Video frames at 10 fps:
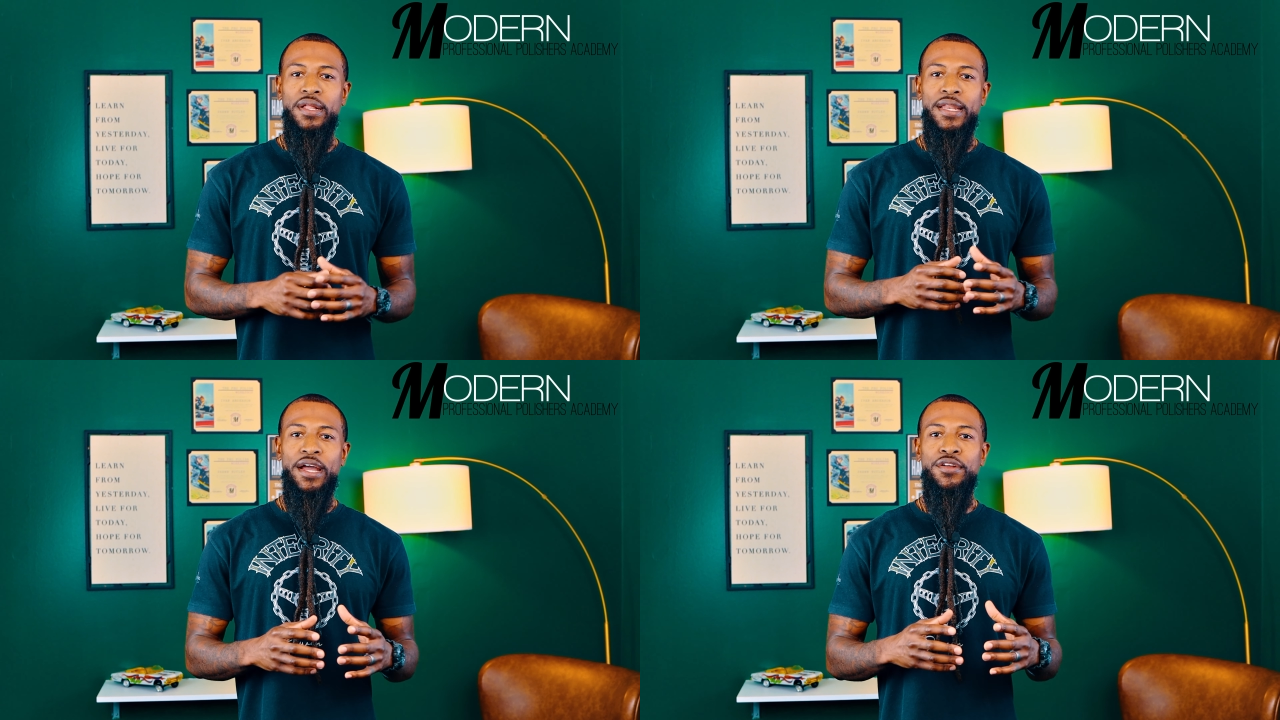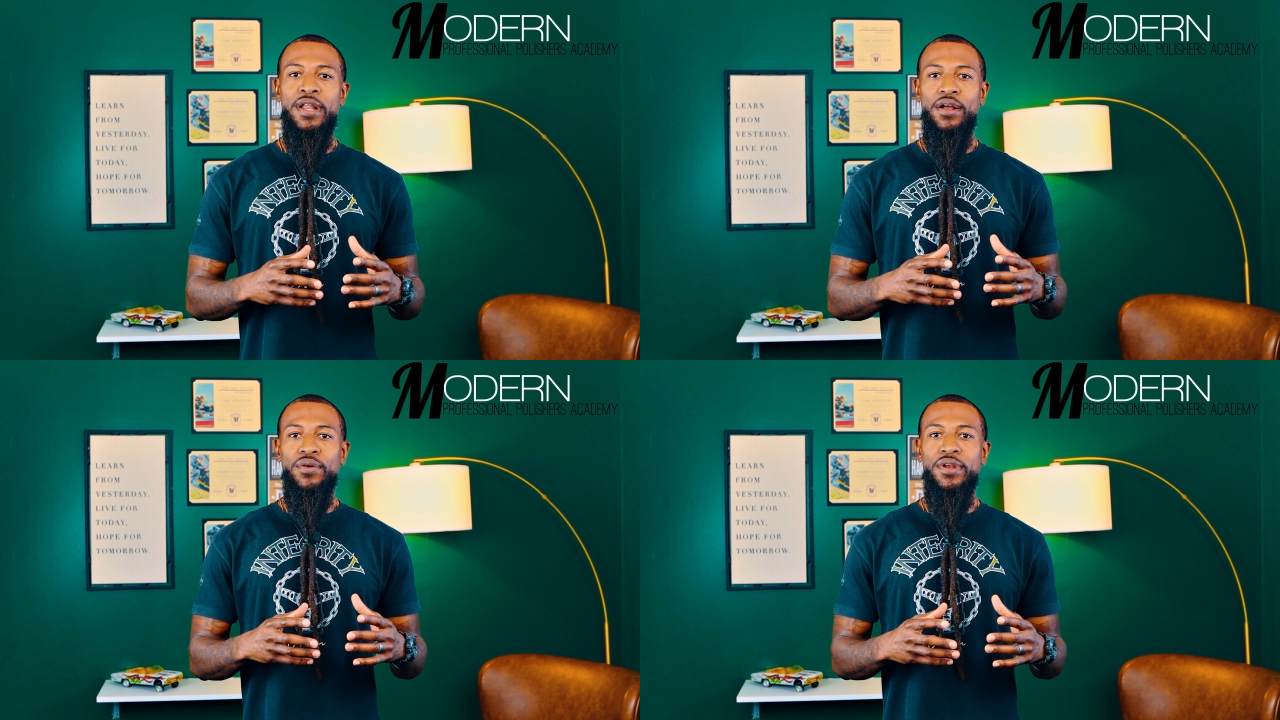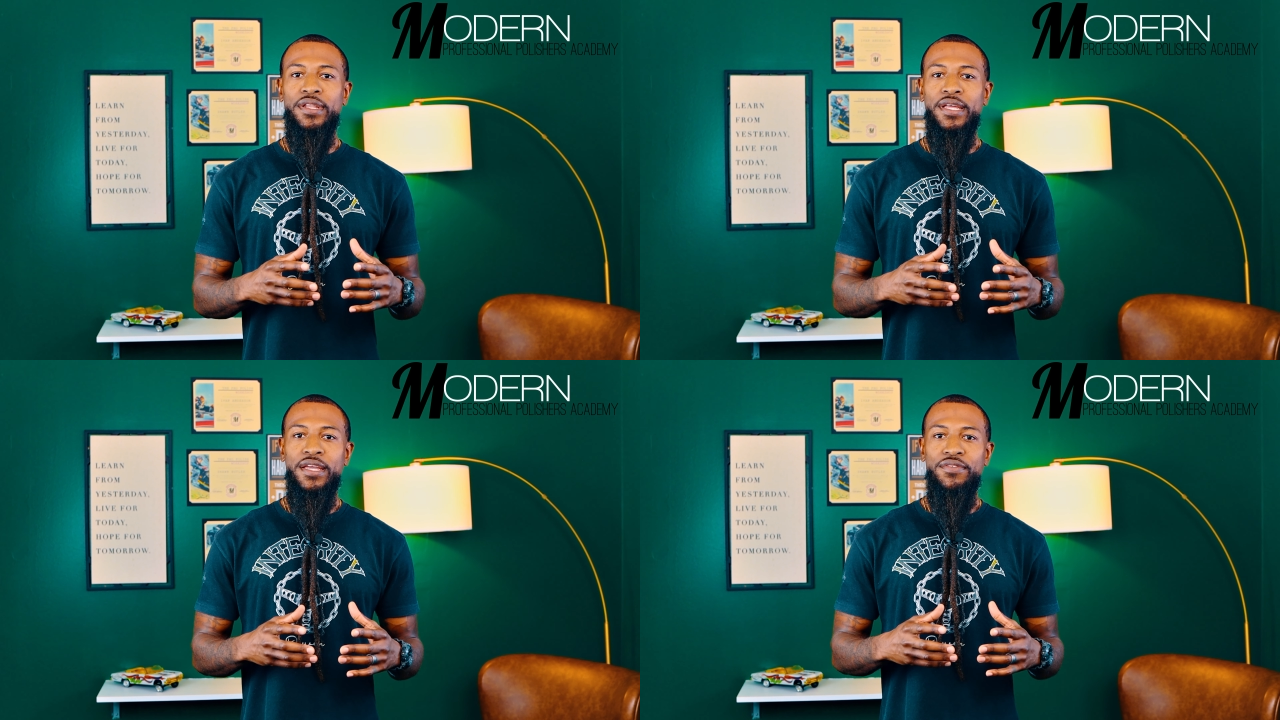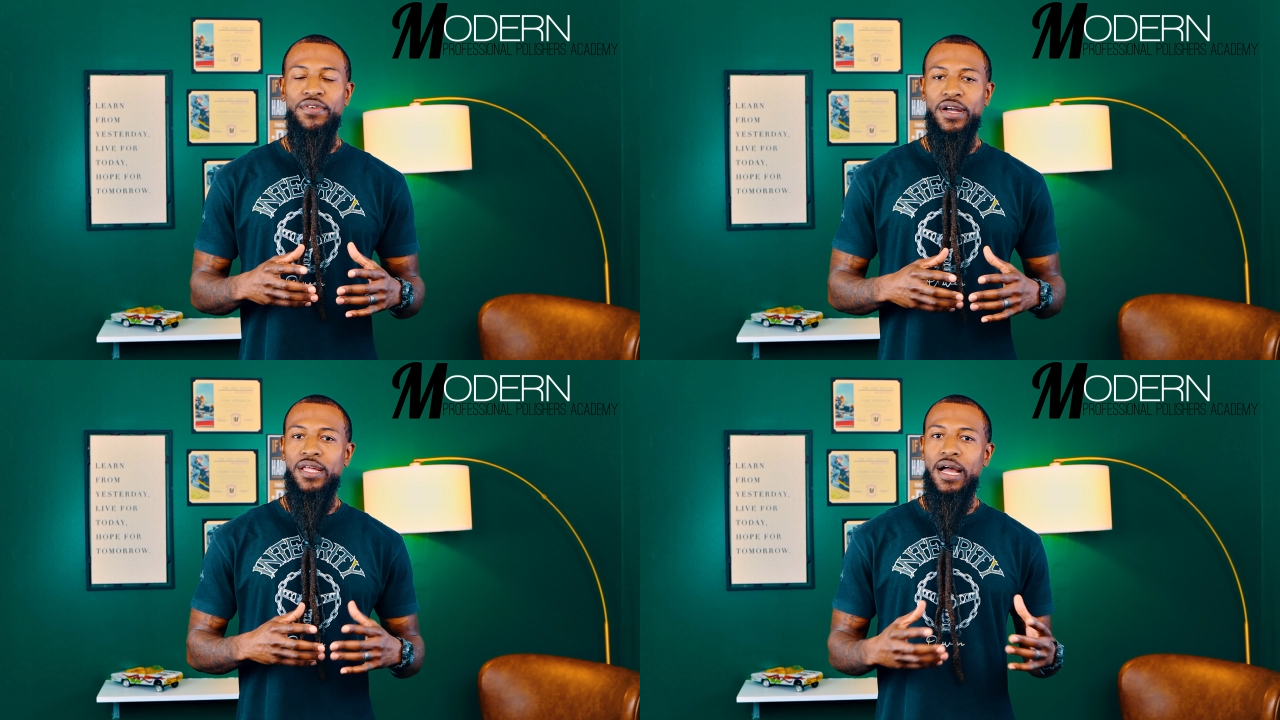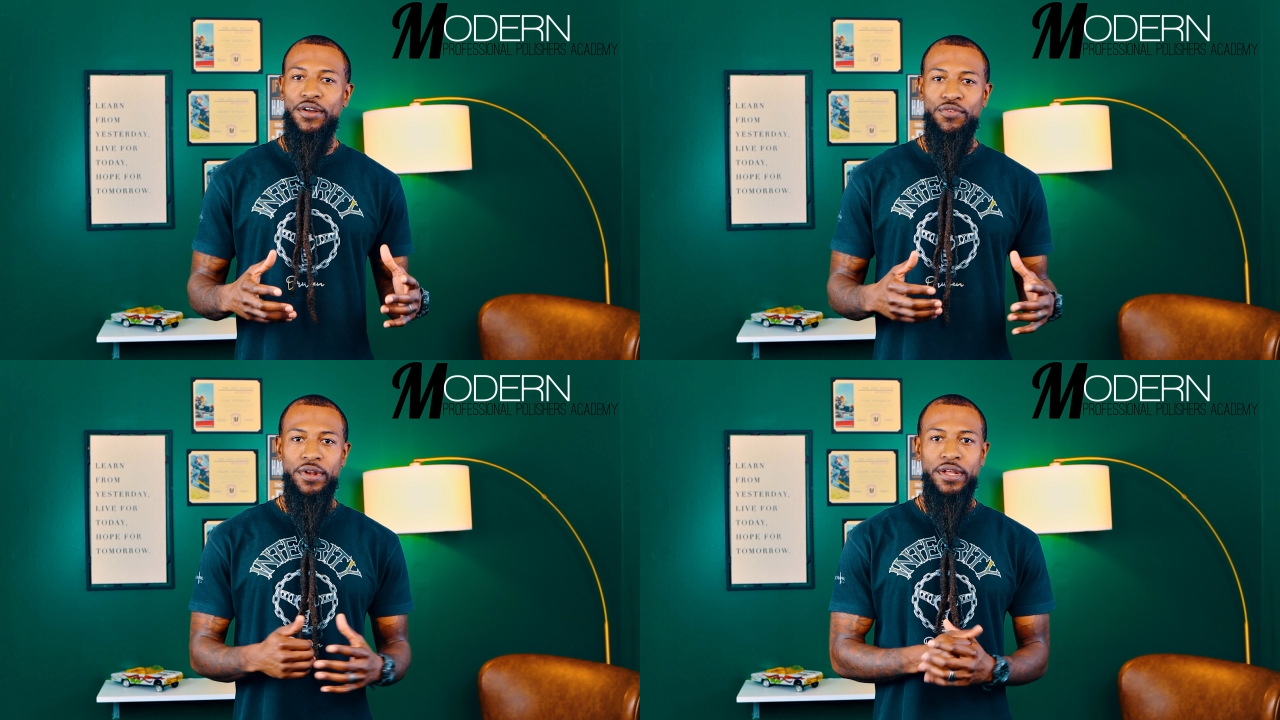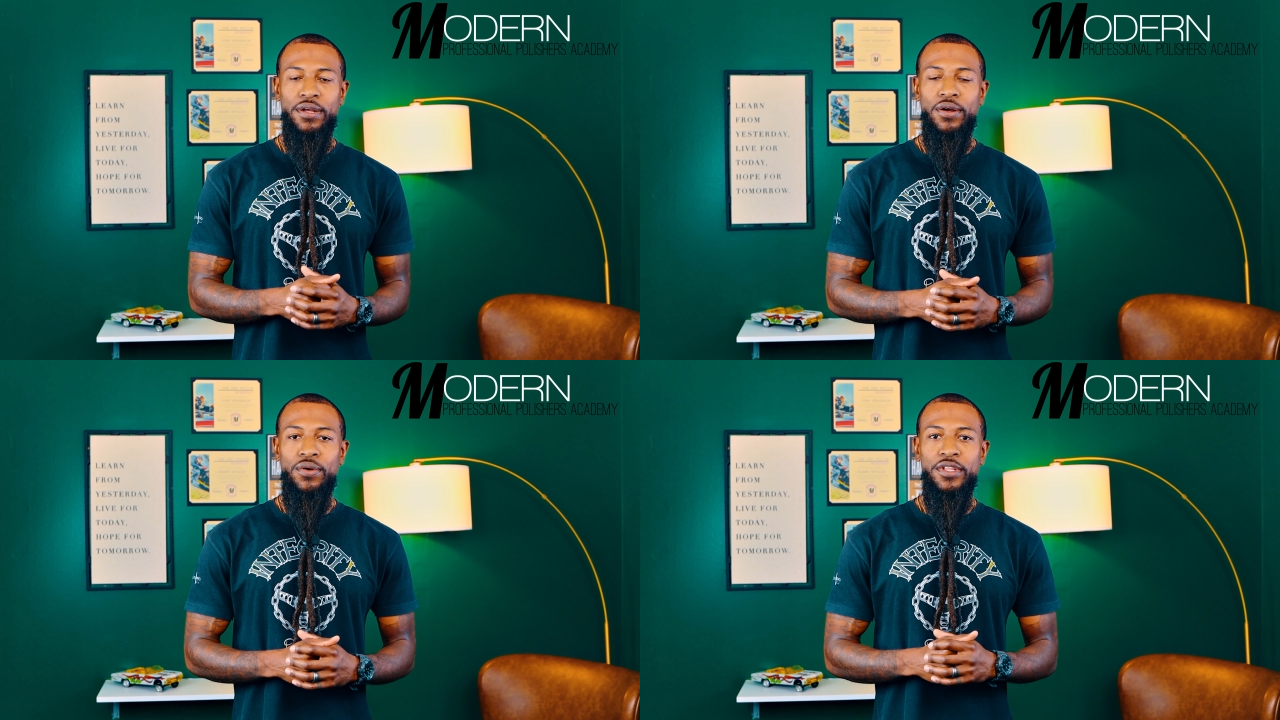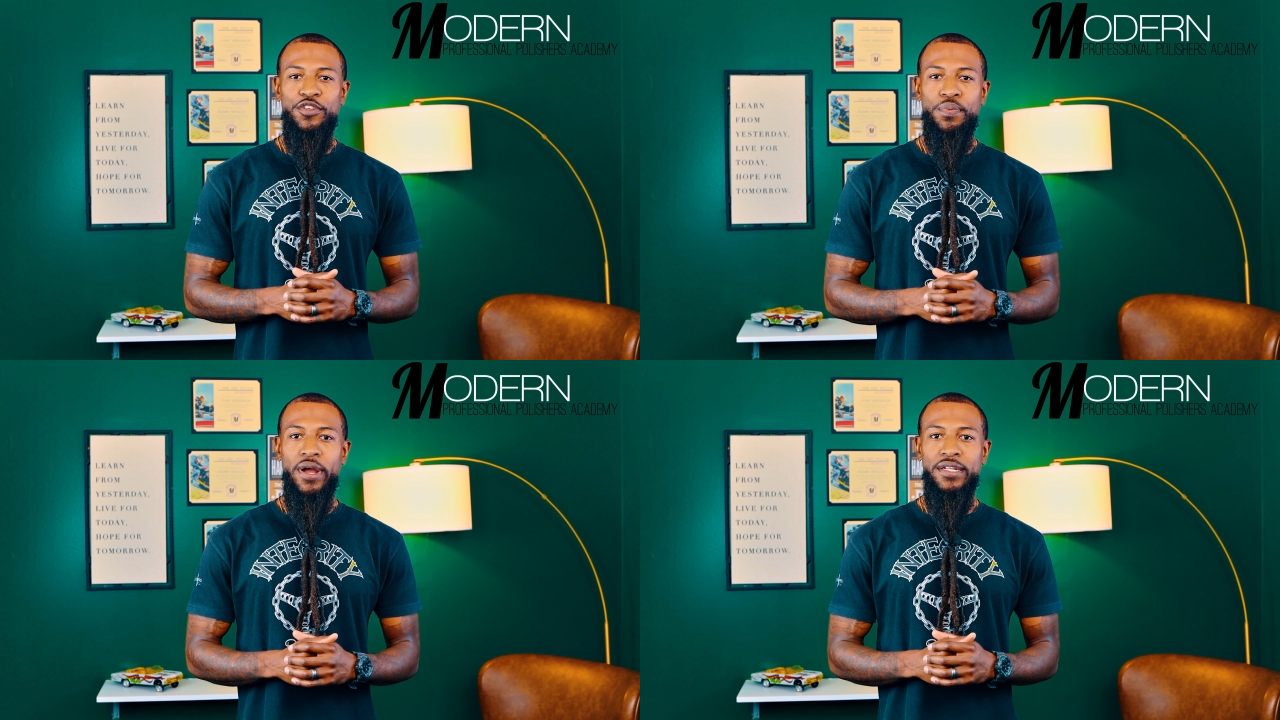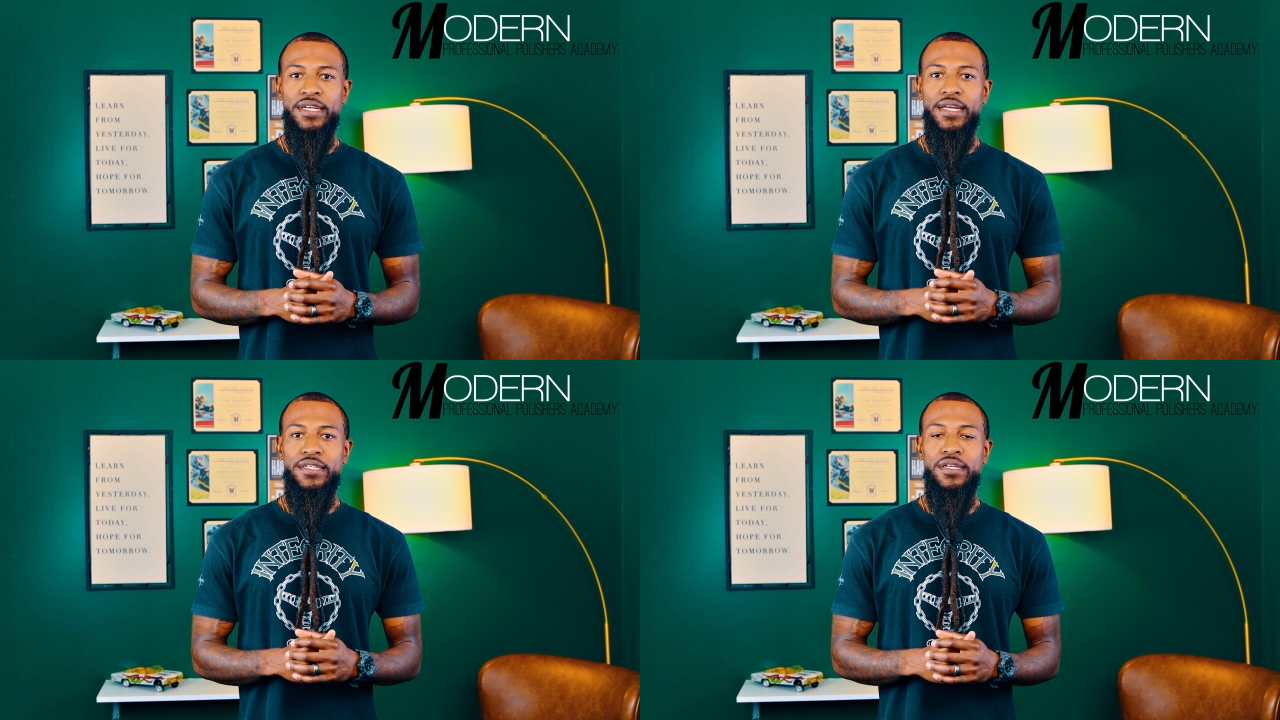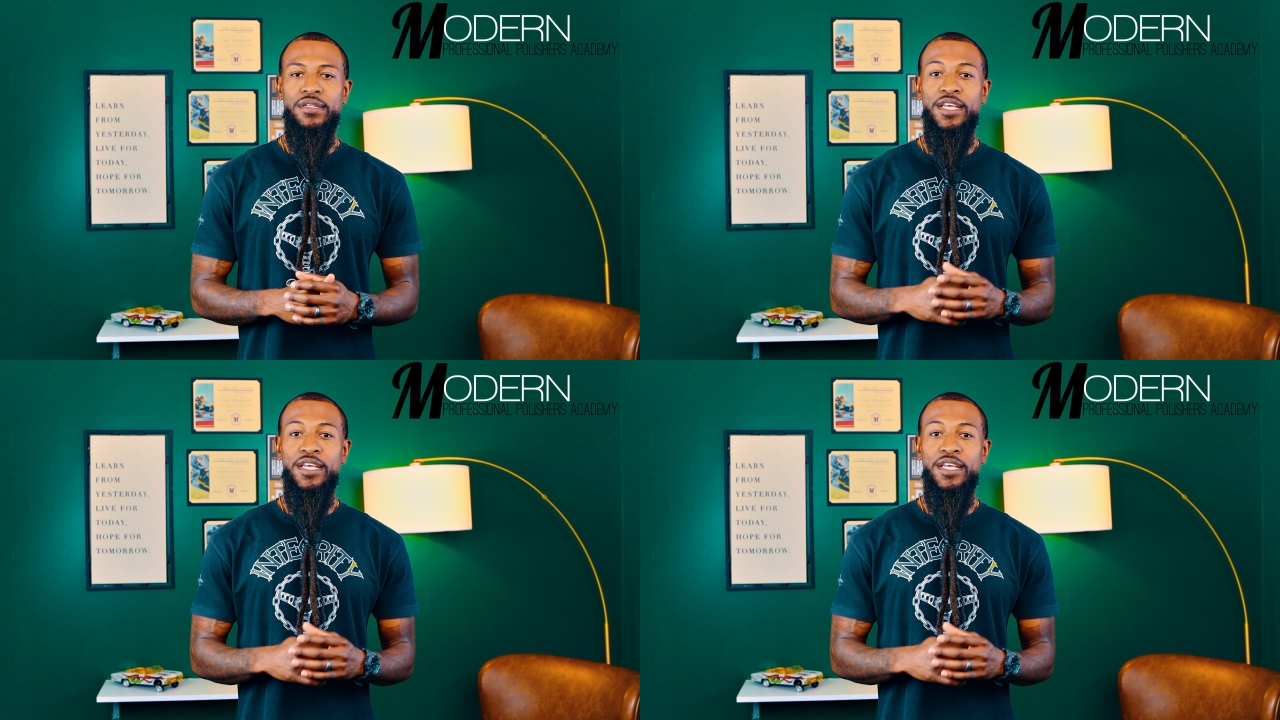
Now, you're not going to leave a clock running on these projects.